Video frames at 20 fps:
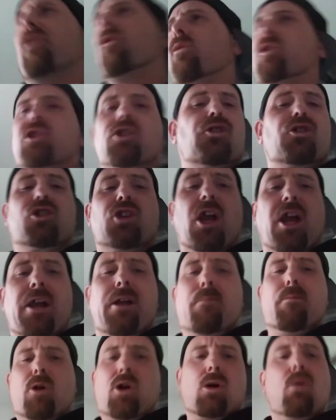know what you're
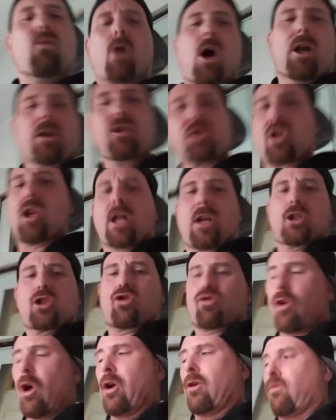saying. Marijuana is not a
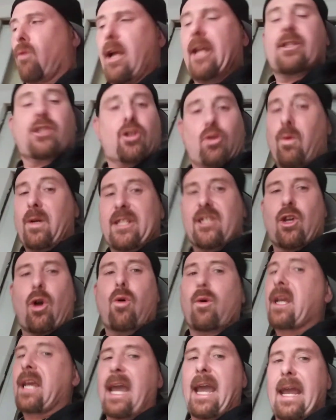drug, right? So it's
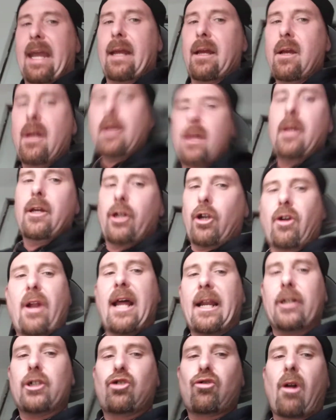okay. You're
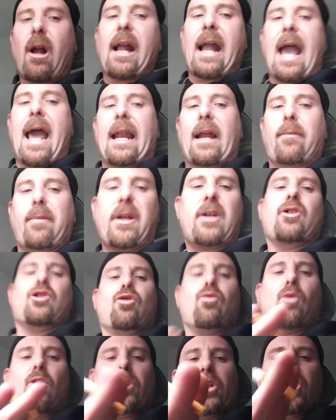not a drug addict because
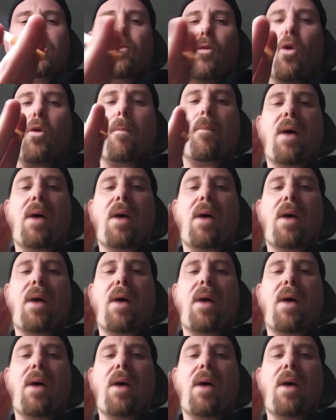you only smoke